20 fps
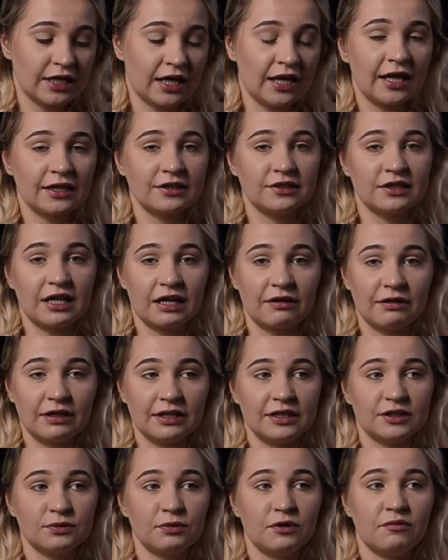I like to carry
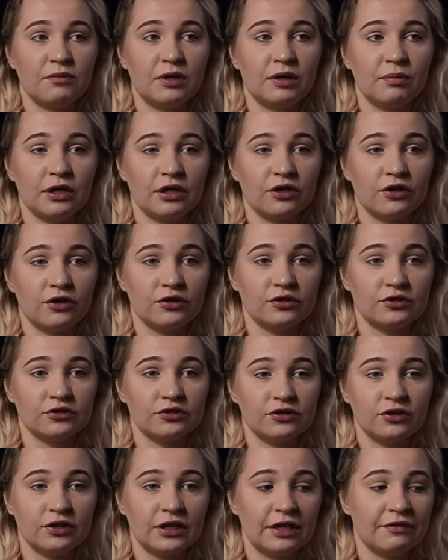this with me
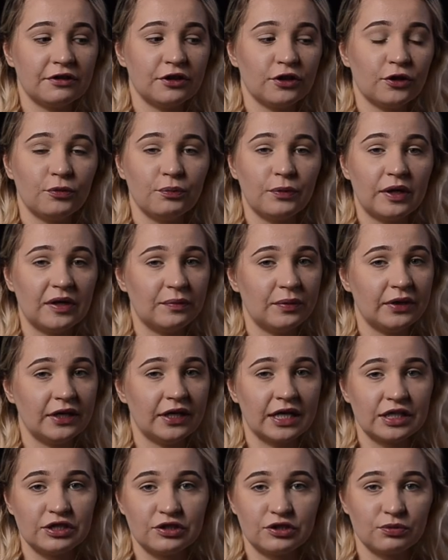because you never know, maybe
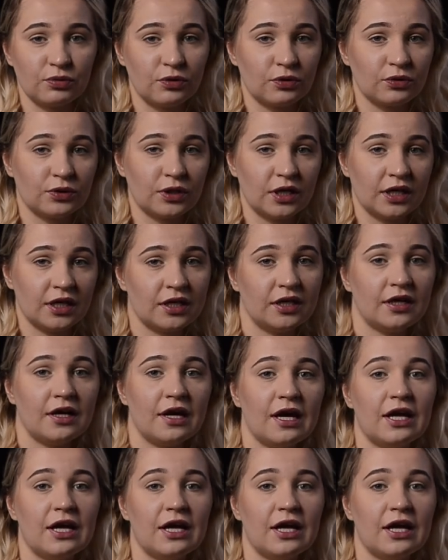I just wanna